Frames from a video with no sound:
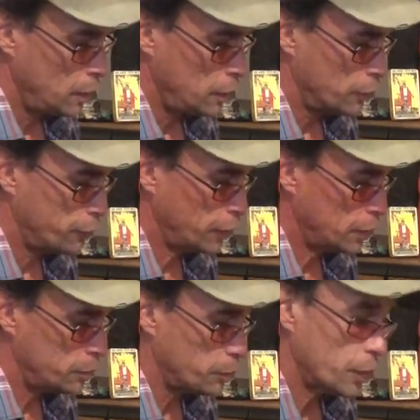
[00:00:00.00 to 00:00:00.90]
you're
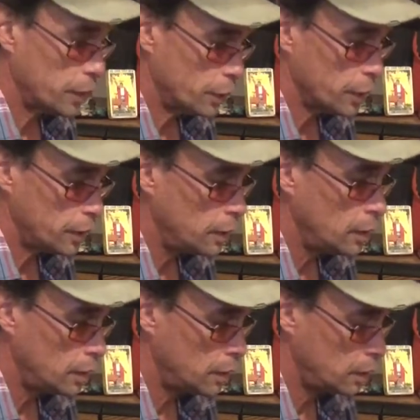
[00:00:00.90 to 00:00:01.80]
feeling pretty good,
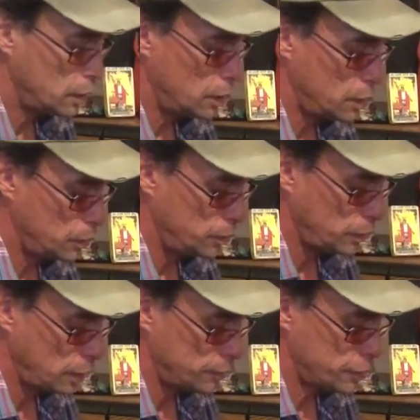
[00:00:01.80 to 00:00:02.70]
you know,
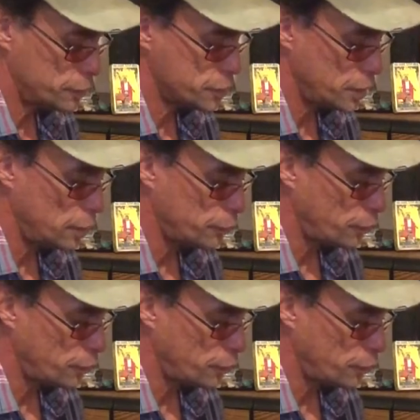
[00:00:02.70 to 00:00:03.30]
loving yourself